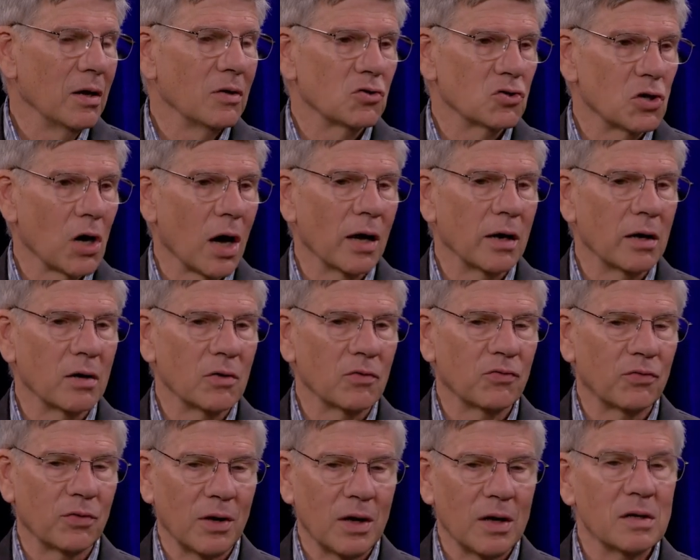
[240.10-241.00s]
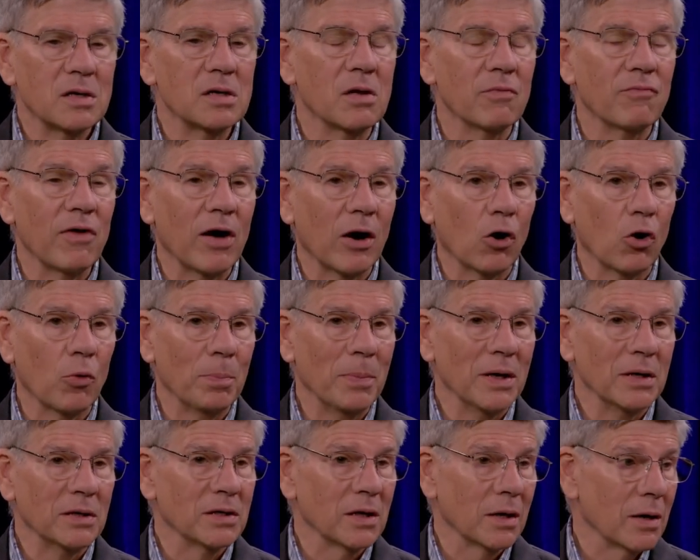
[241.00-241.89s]
China's
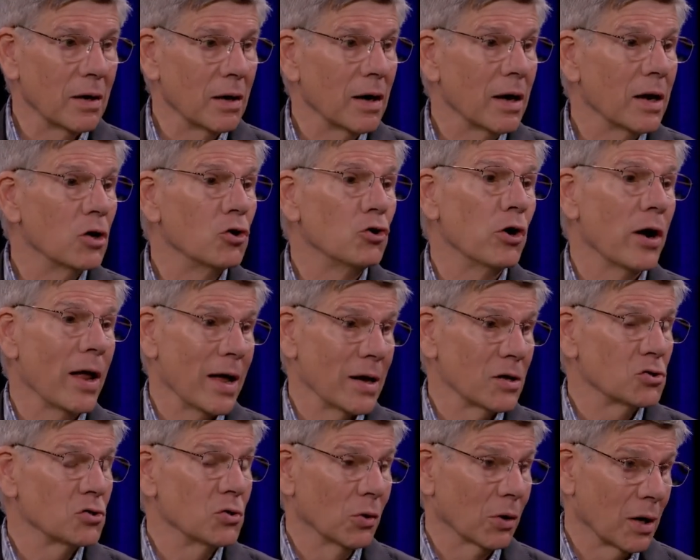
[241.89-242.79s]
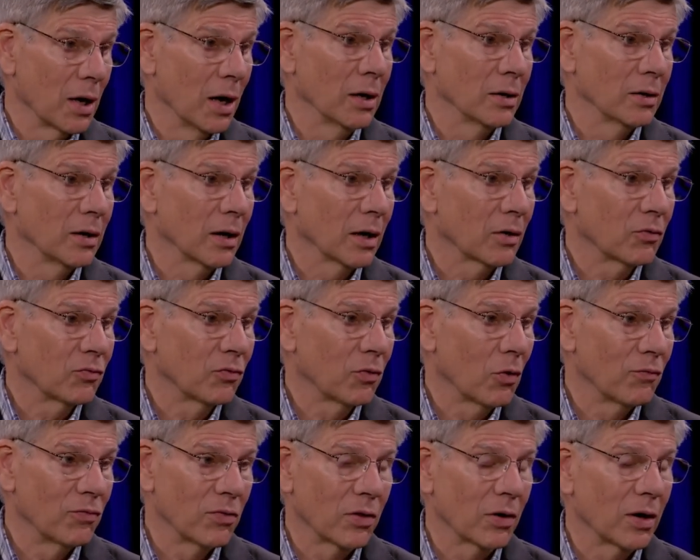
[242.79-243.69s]
development in an international context
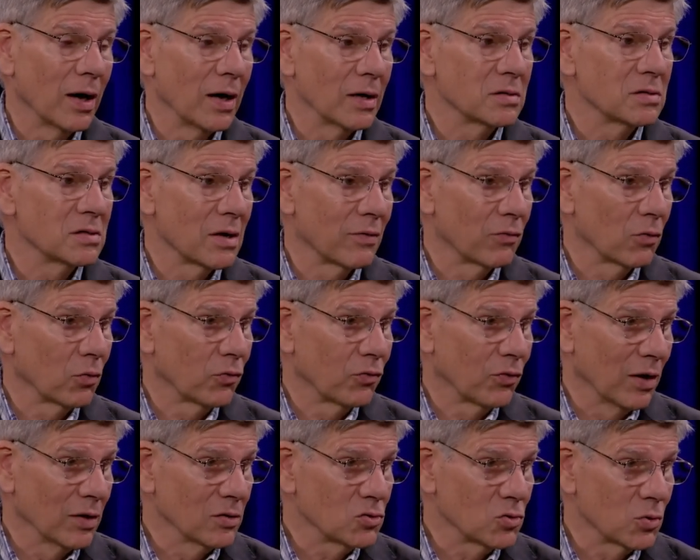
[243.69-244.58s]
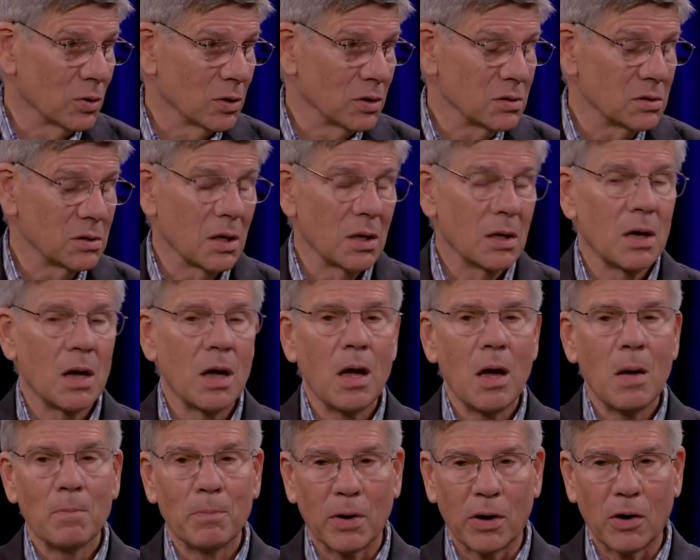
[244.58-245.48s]
over the last several centuries,
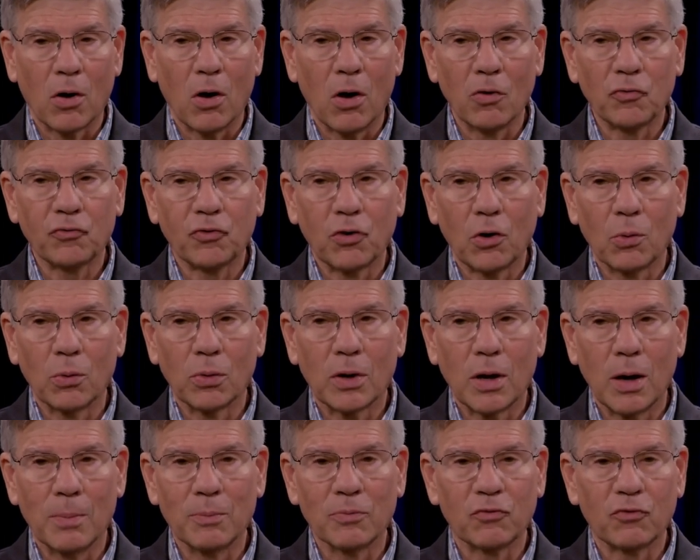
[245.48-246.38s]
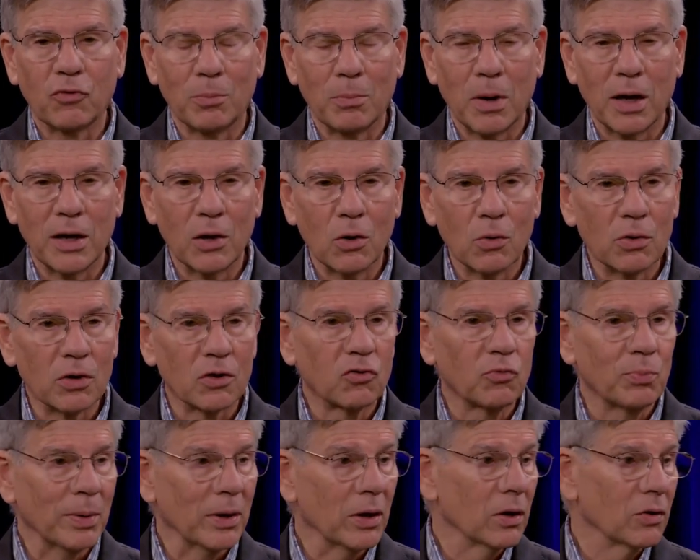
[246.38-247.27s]
but also comes from my own
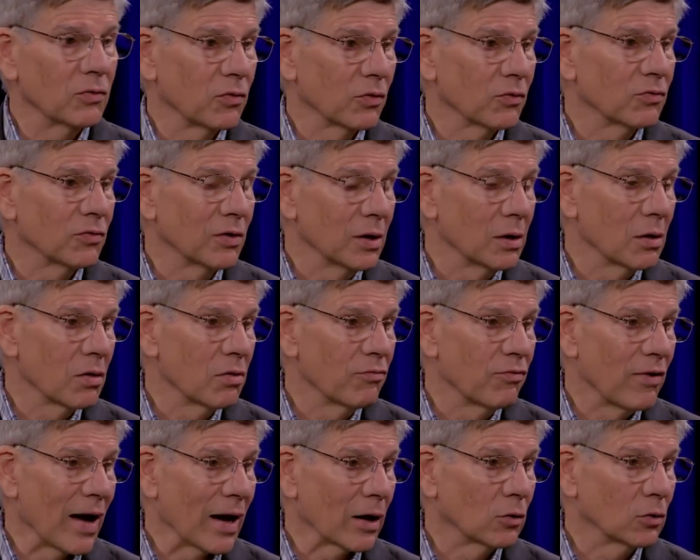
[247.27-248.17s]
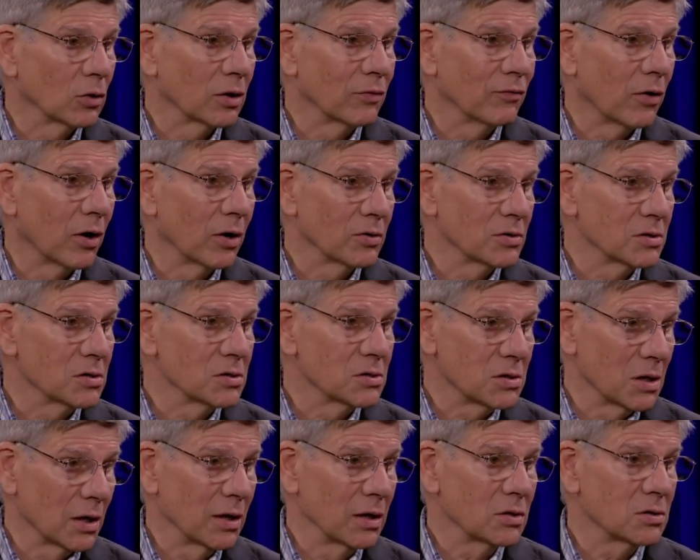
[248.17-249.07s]
experience as Dean of the Faculty of Arts and
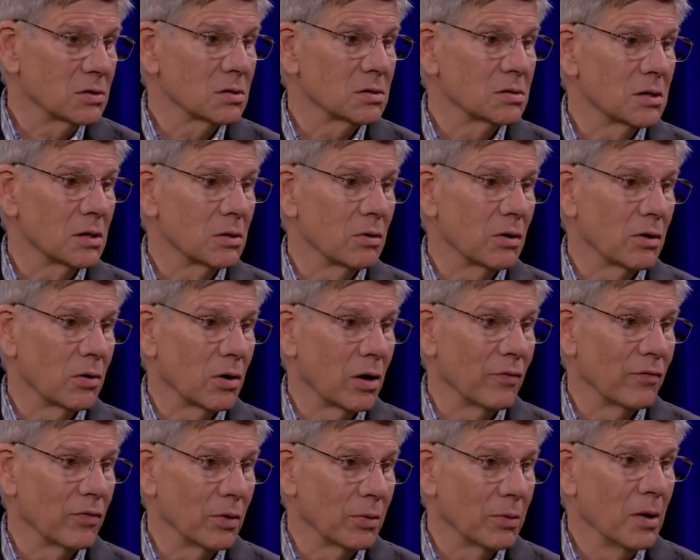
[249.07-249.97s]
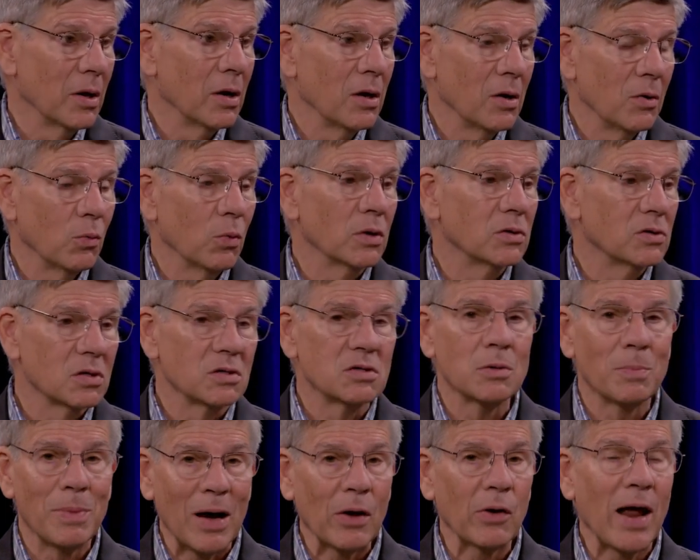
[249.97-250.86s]
Sciences here at Harvard, which is
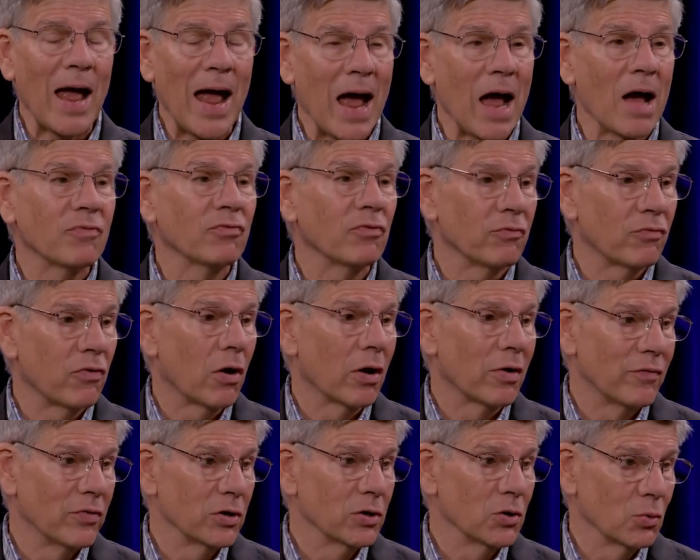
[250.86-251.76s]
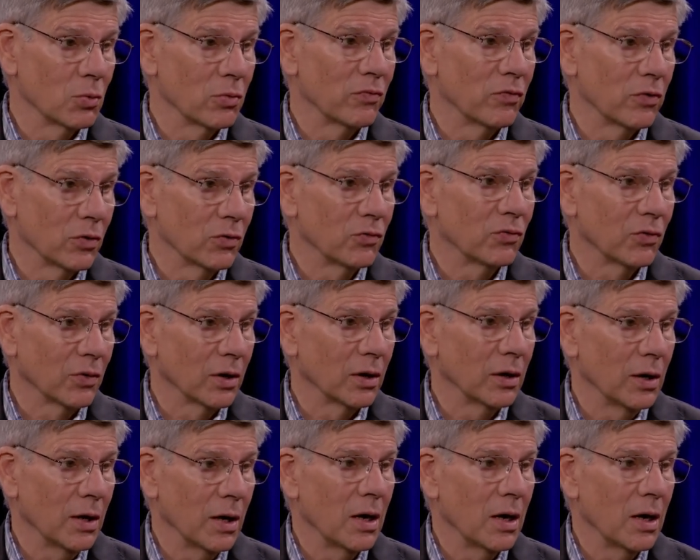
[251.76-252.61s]
about half of Harvard University,